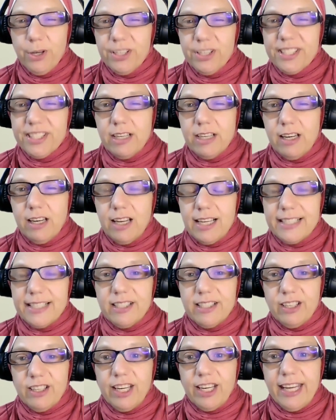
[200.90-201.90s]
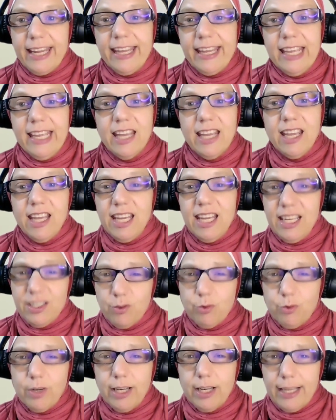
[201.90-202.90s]
Personalized learning
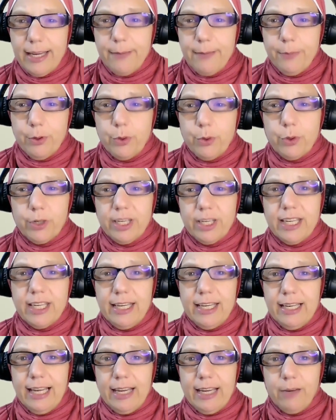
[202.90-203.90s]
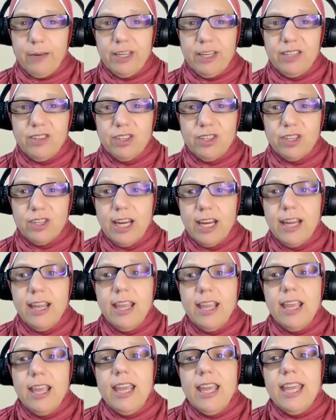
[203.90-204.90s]
is really important in language.
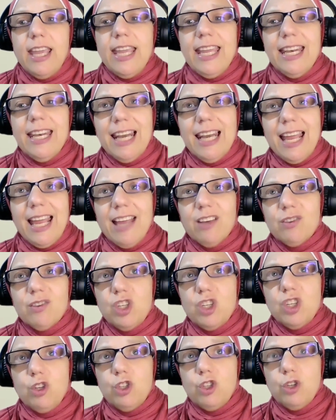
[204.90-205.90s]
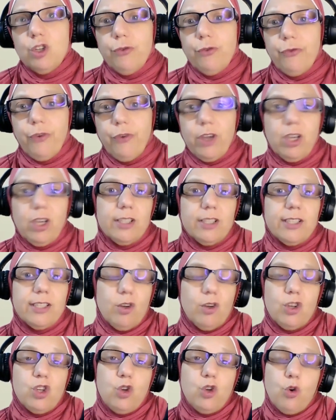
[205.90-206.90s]
It allows you to
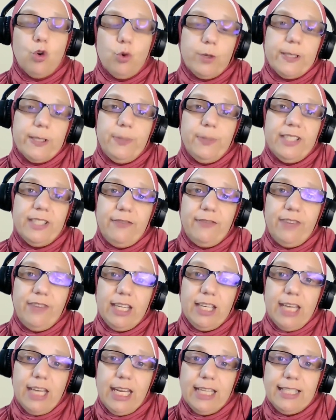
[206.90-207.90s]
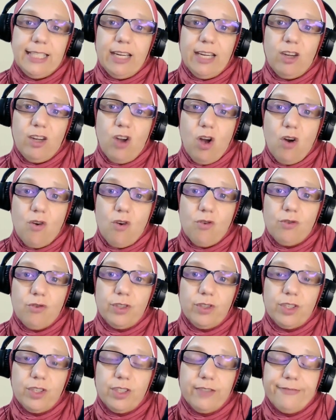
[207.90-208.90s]
focus on your specific needs and
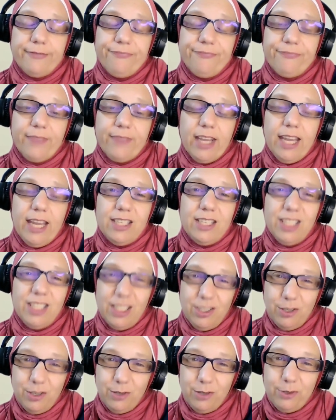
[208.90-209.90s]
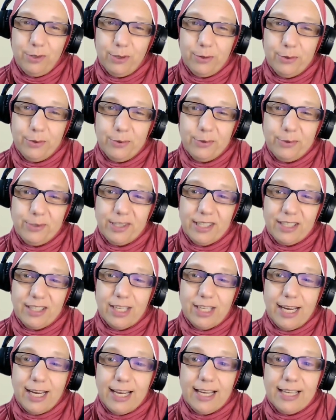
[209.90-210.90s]
goals. And digital tools
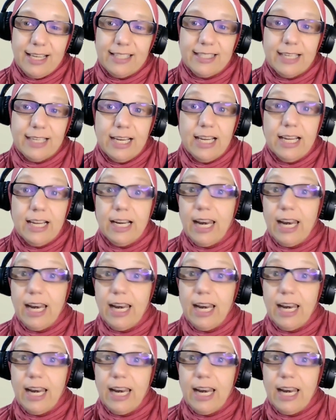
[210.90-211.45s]
such as